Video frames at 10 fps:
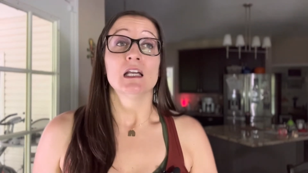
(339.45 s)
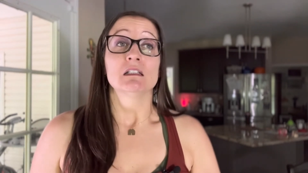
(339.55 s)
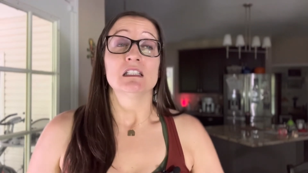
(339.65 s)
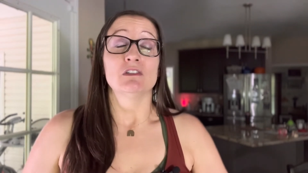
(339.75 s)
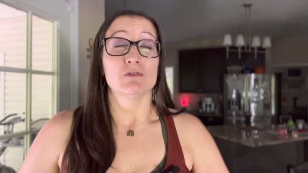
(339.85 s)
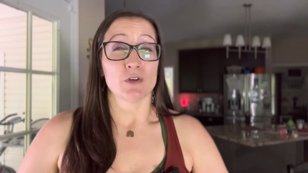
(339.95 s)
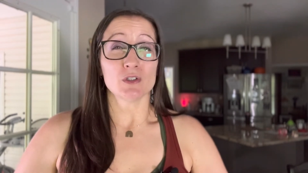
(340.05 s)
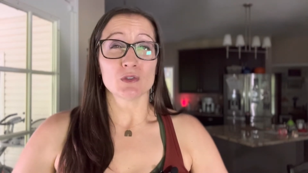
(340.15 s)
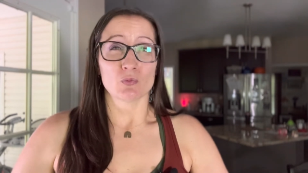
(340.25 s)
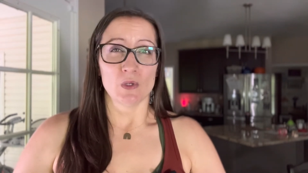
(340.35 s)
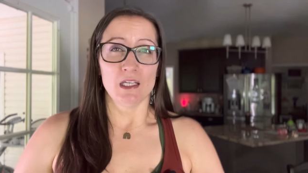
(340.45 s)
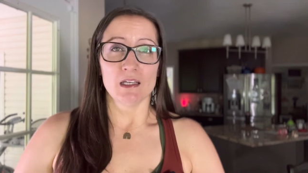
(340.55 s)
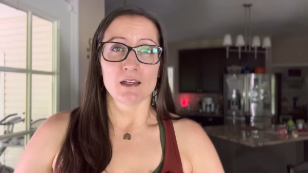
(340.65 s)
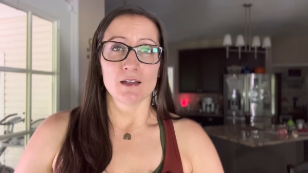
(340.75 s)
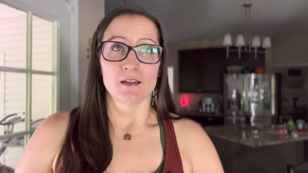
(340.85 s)
the first
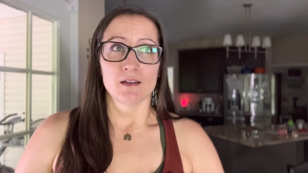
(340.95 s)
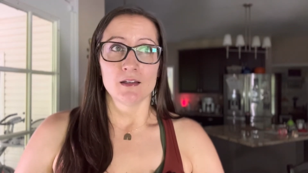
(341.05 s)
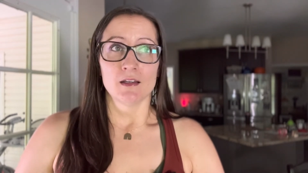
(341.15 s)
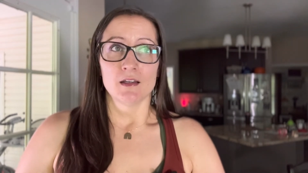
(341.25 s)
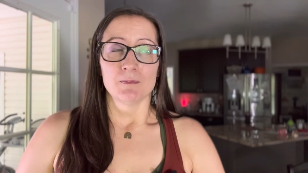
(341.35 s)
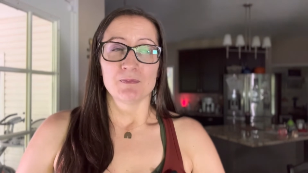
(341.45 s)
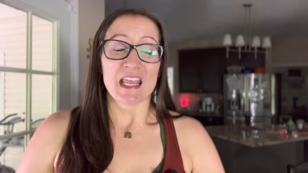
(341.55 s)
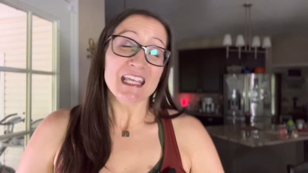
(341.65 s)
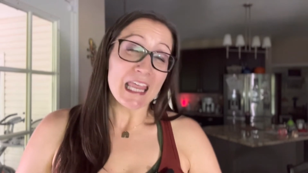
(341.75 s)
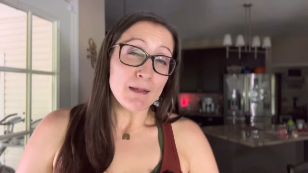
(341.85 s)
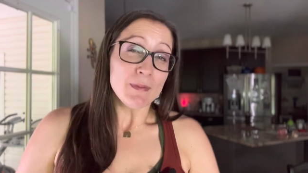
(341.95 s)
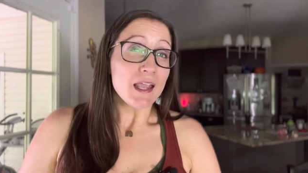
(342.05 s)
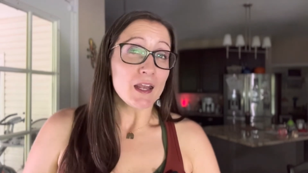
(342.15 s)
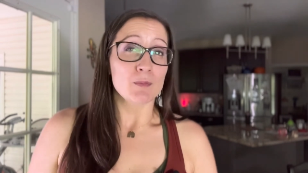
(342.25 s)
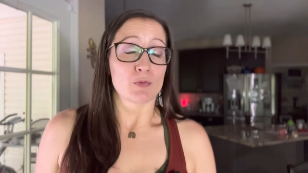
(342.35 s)
week, it can be
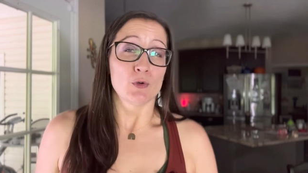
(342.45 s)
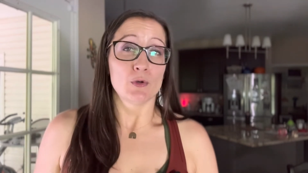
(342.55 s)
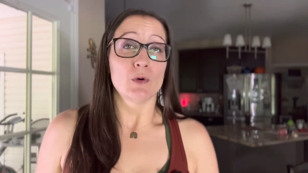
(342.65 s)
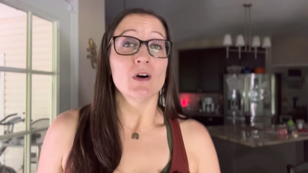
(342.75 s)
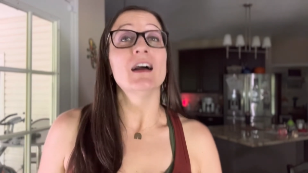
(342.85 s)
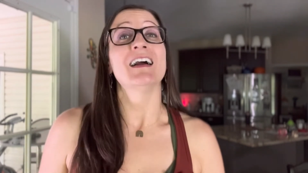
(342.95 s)
kind of brutal.